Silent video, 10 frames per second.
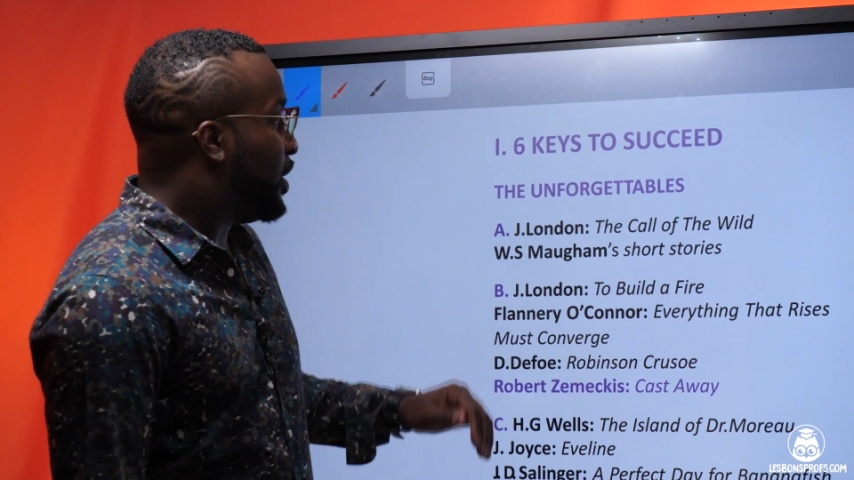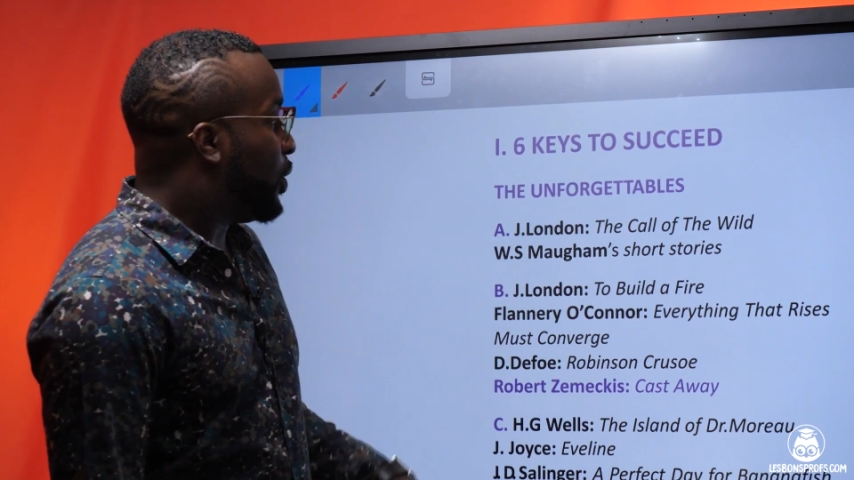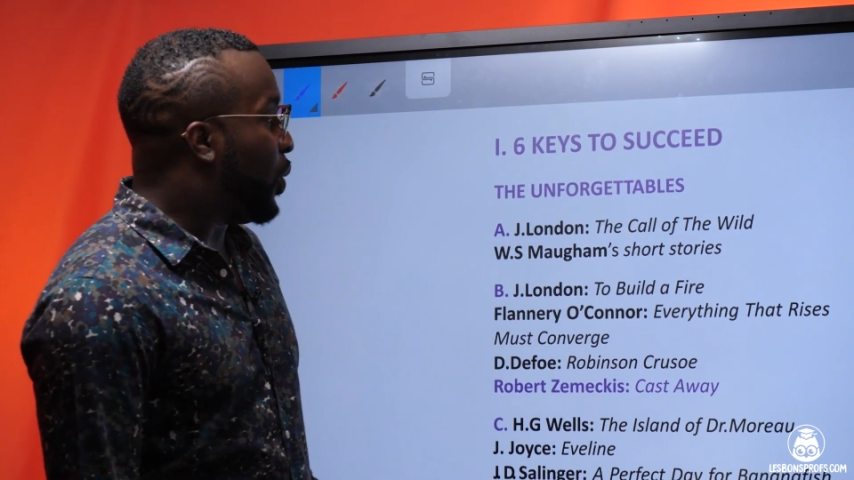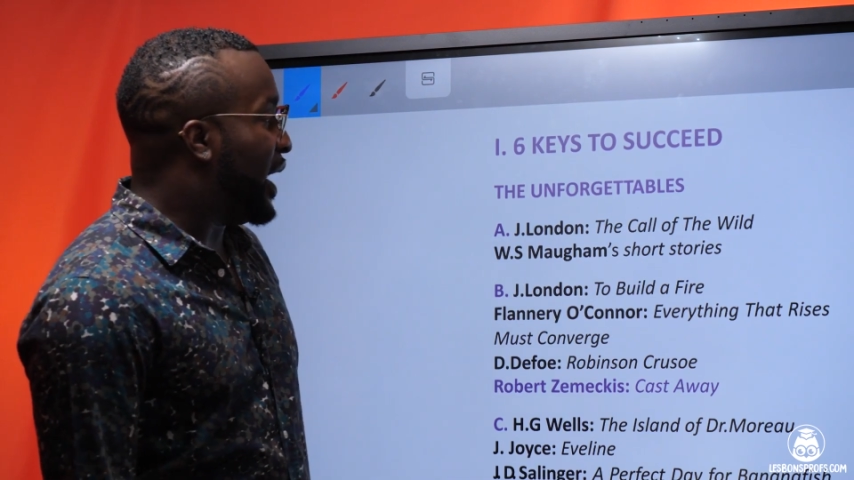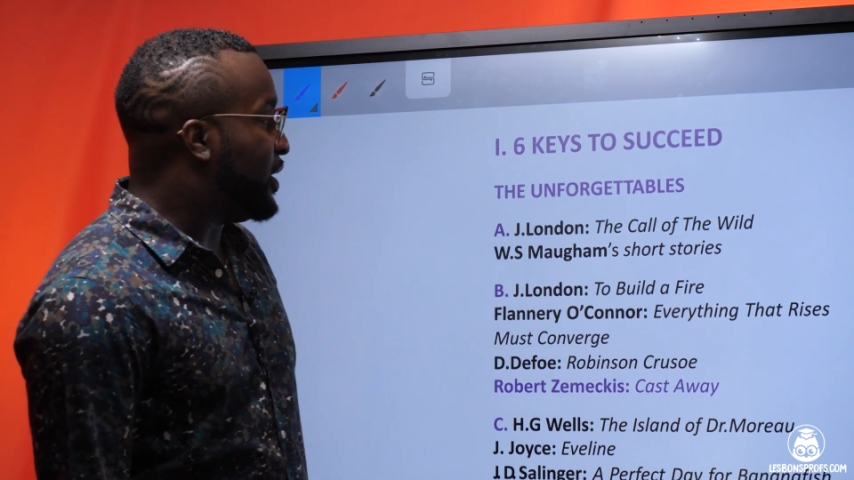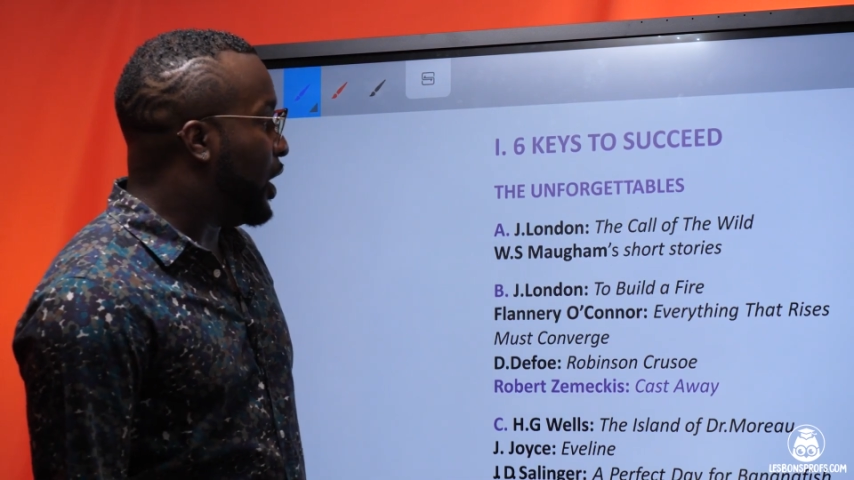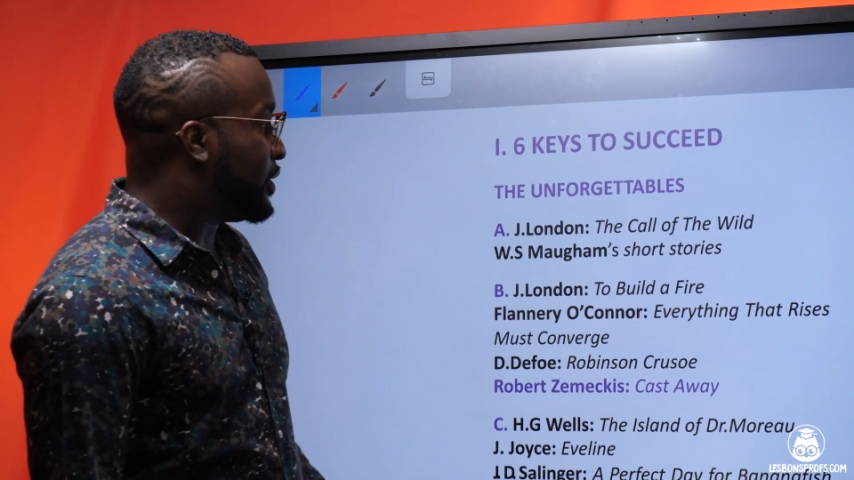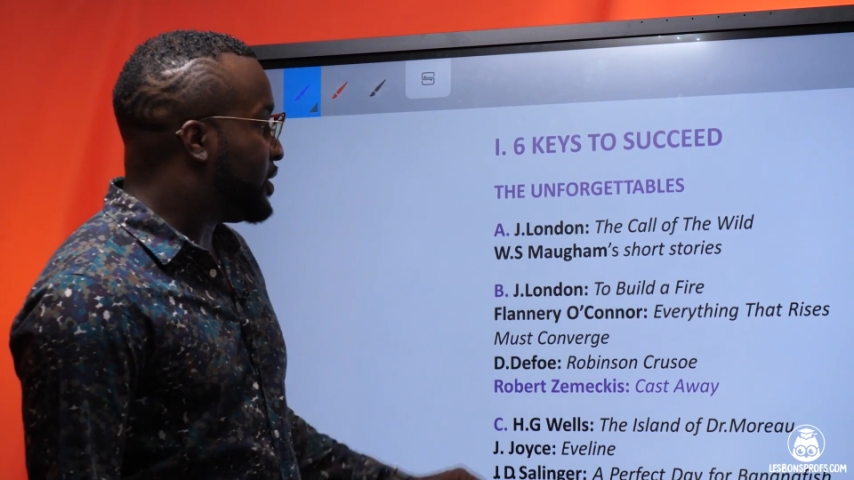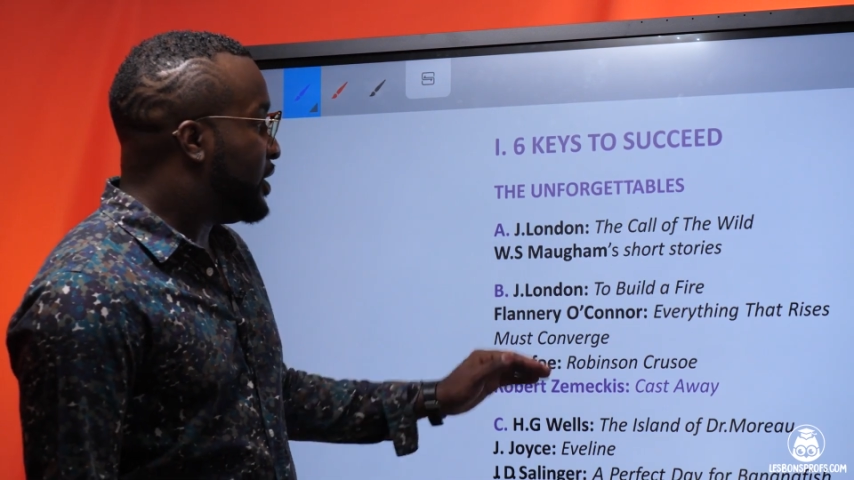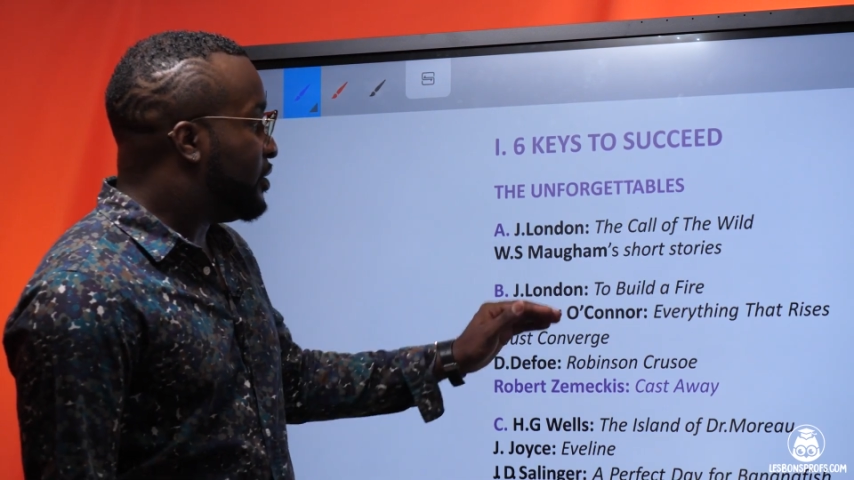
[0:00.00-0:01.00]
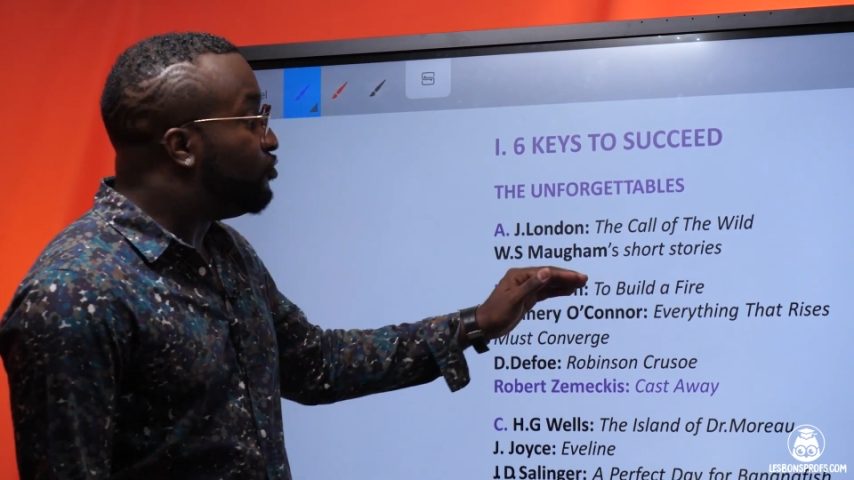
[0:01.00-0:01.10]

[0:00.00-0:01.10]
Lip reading: why not